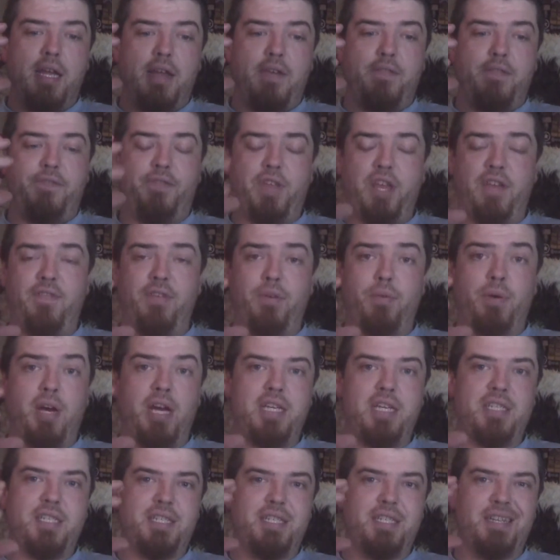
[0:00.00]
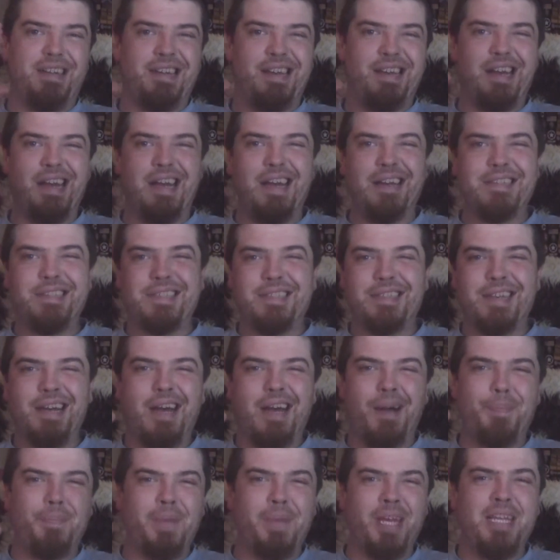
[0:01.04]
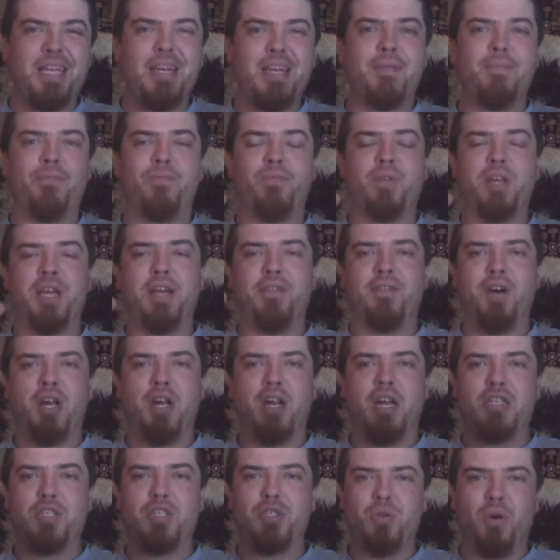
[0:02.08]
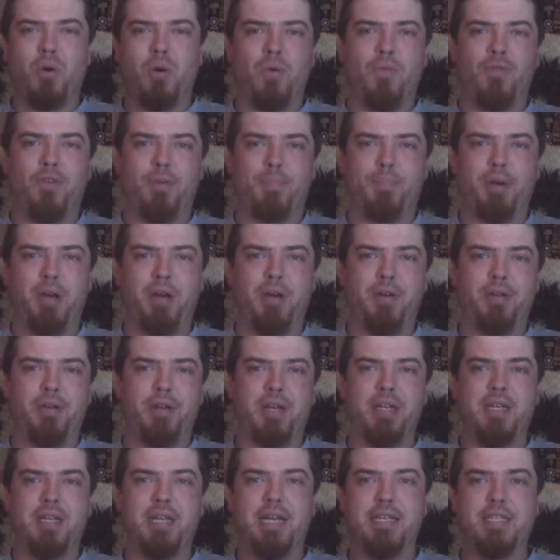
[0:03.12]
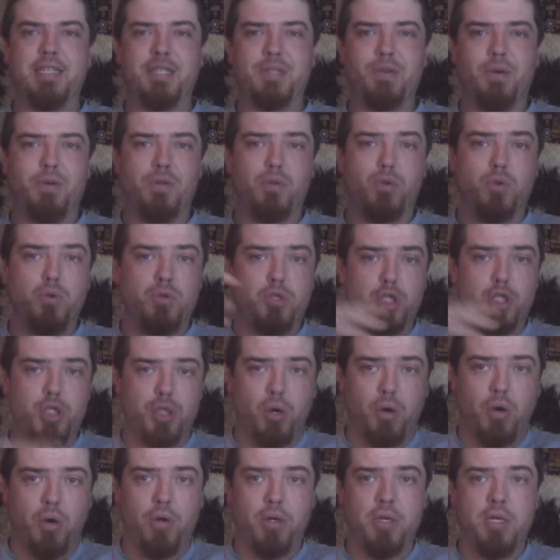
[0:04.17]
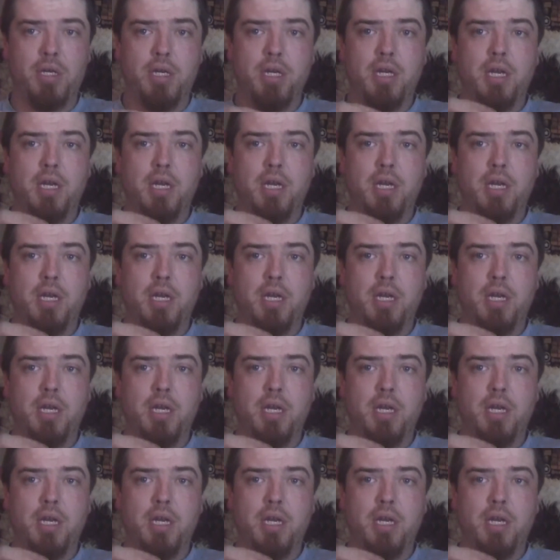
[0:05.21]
Flavour wise, it's a medium flavour, it's not overpowering, it's not too strong,